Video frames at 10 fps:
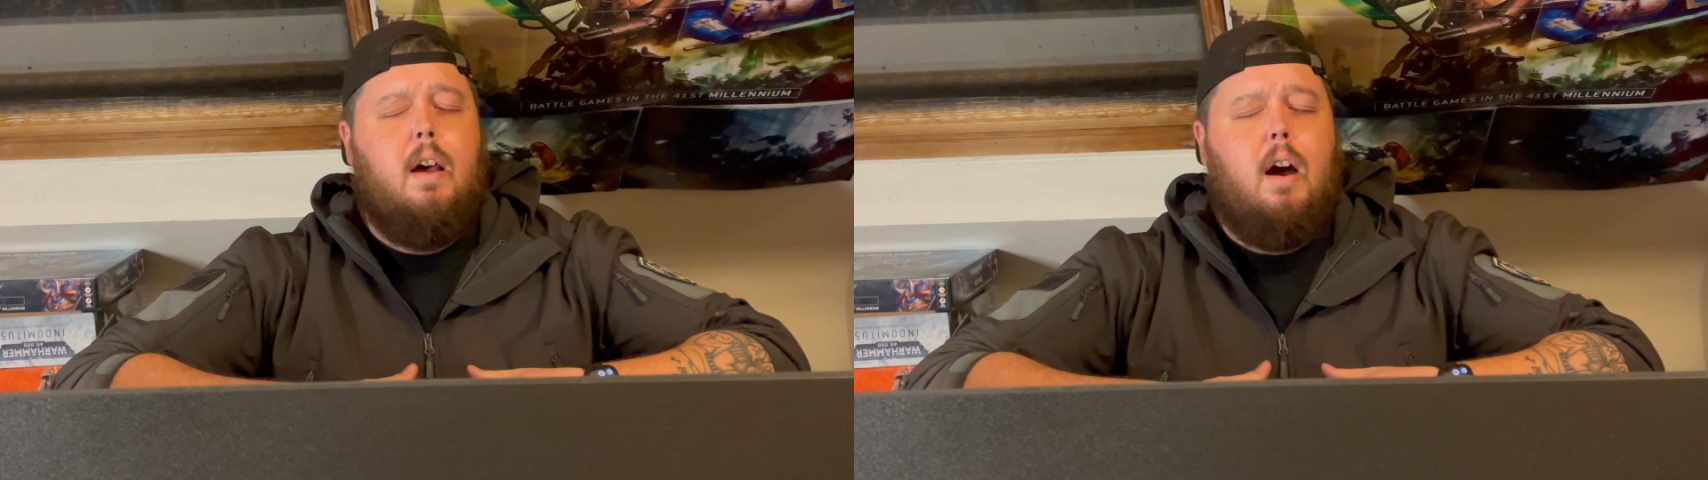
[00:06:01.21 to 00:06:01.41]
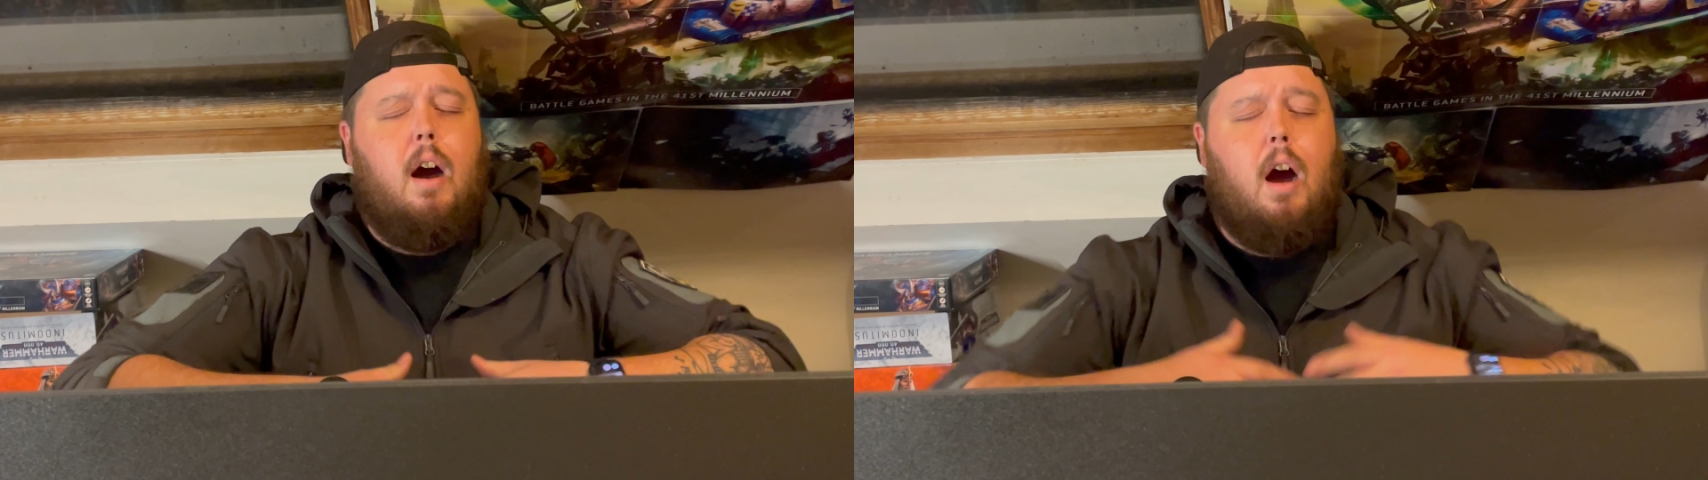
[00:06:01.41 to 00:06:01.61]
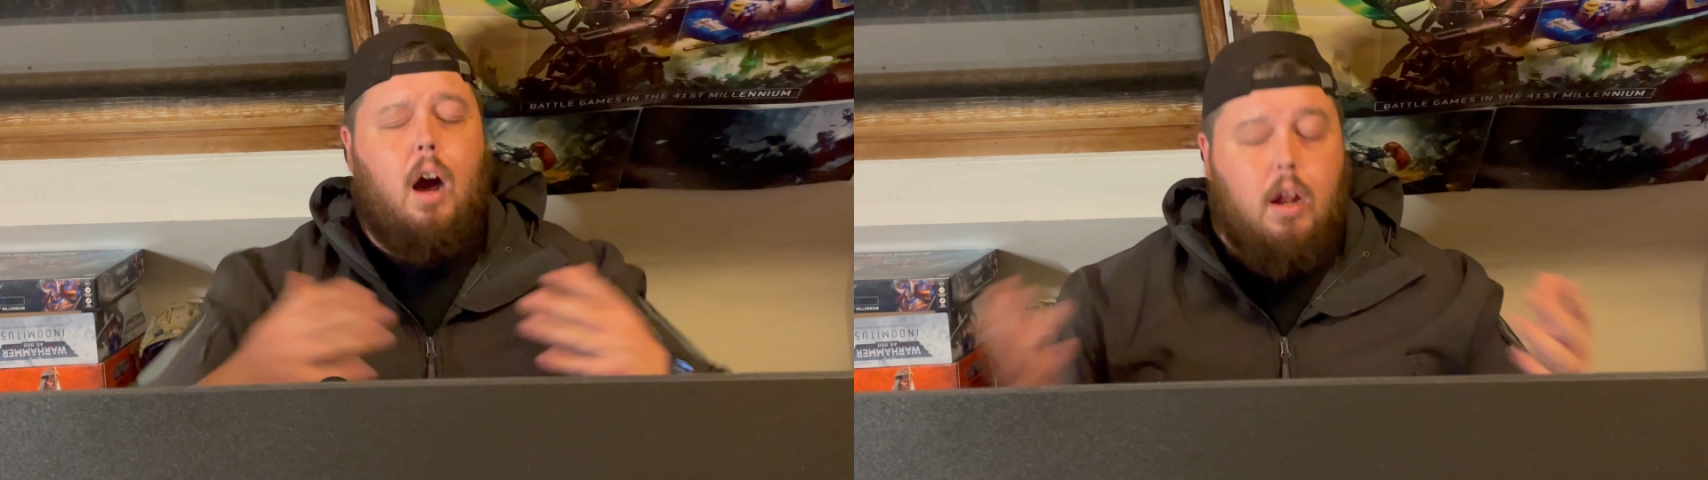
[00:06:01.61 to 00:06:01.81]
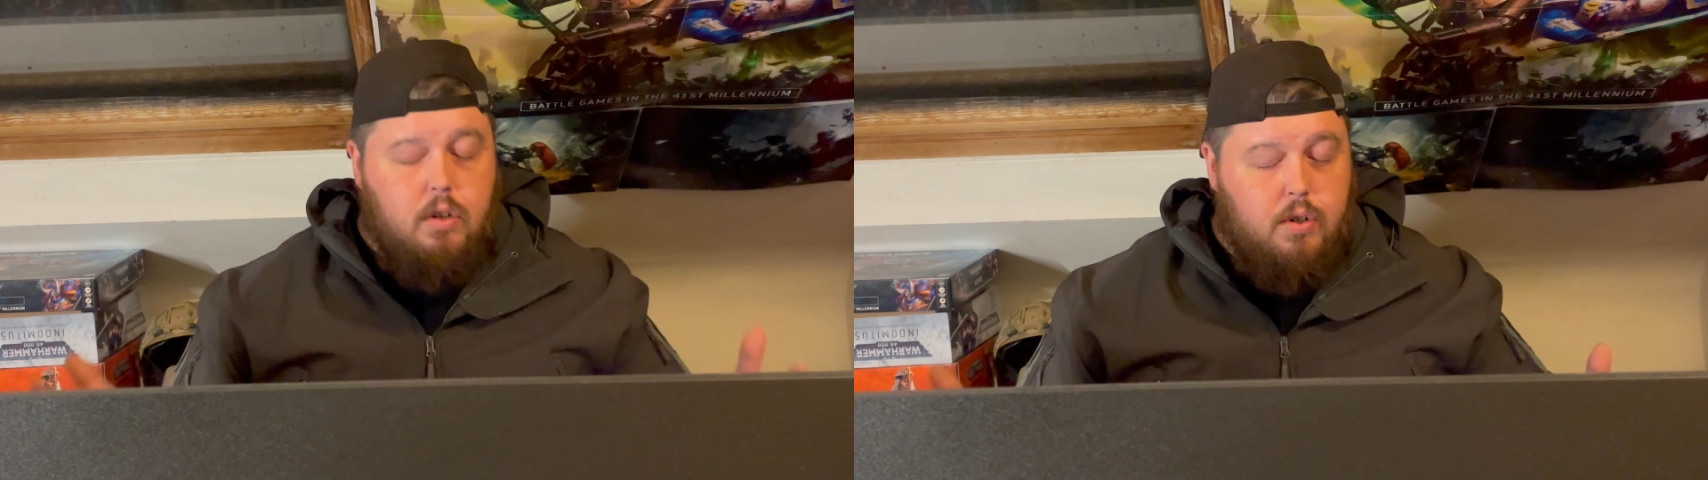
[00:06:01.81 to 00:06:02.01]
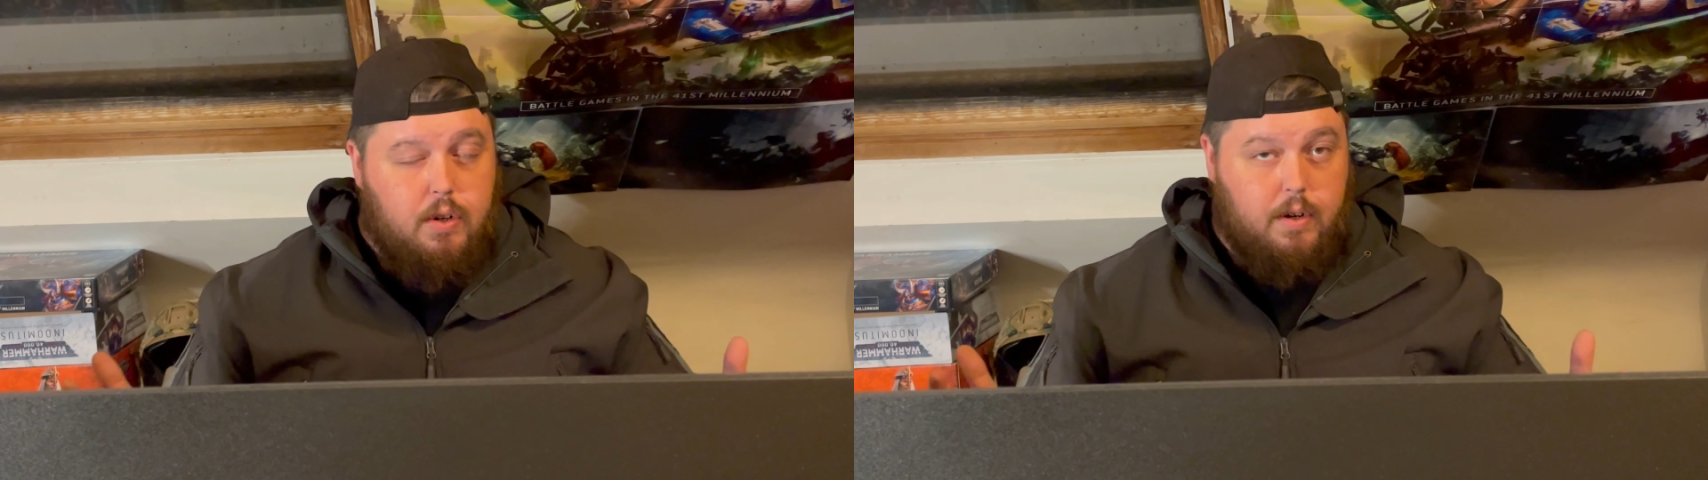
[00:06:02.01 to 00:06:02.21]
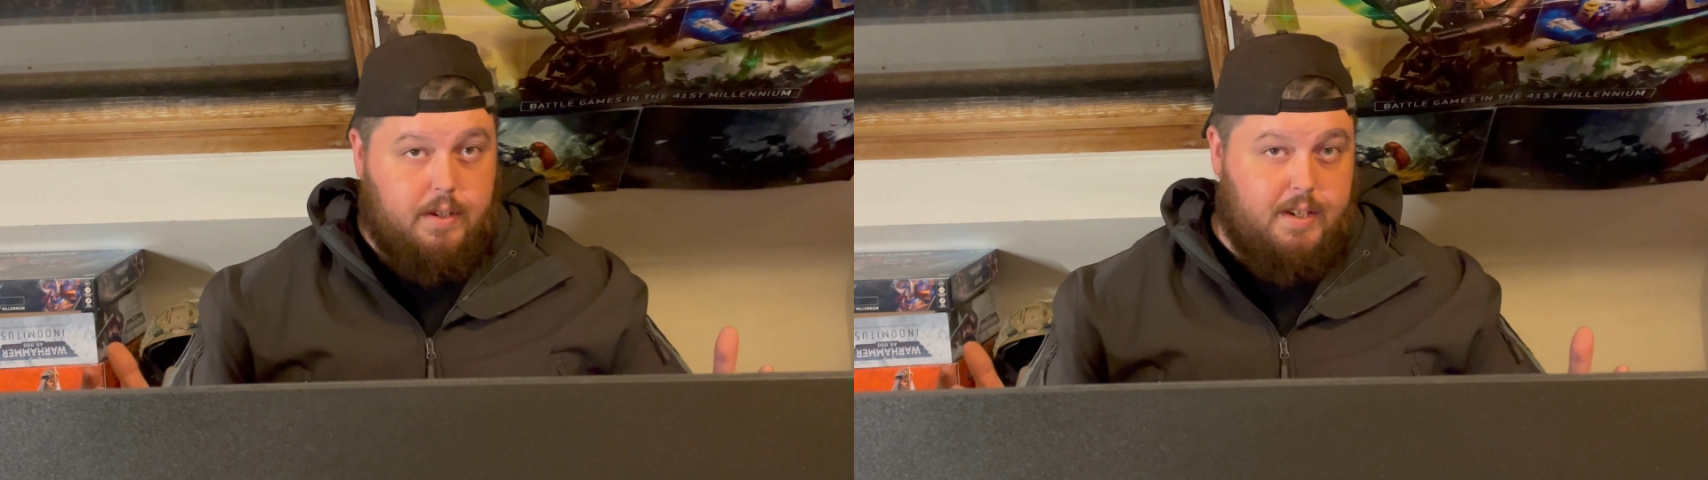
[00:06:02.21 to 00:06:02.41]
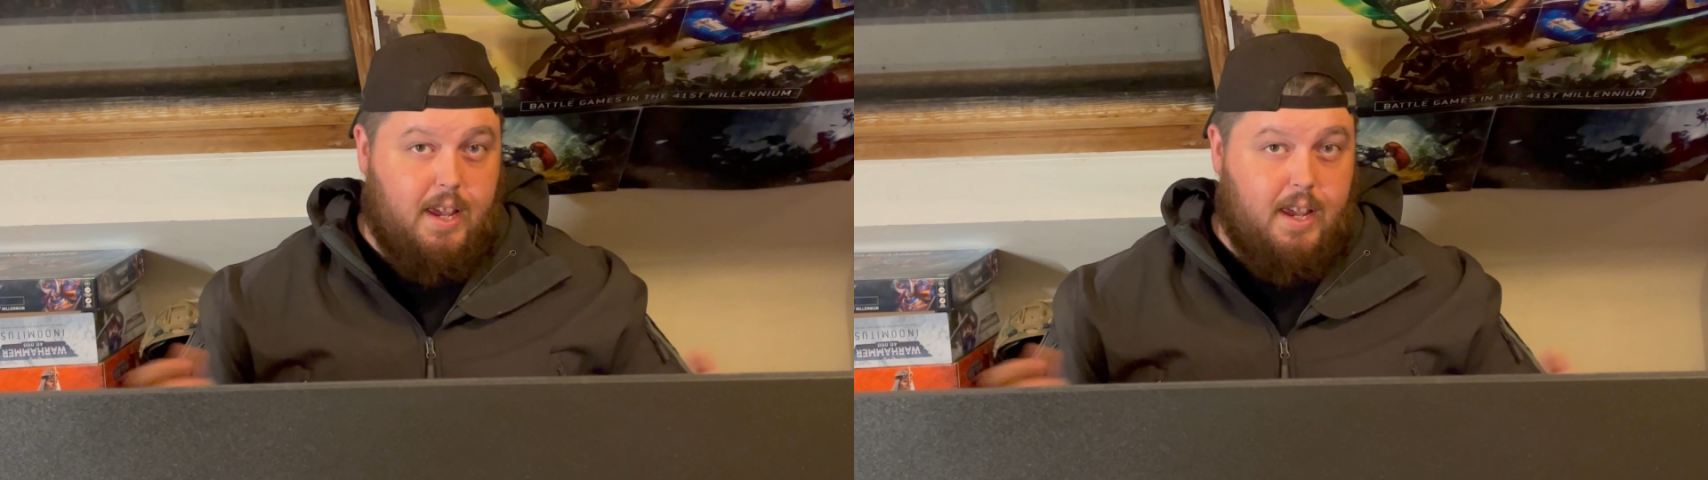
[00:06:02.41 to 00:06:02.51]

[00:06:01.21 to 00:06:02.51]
hundreds,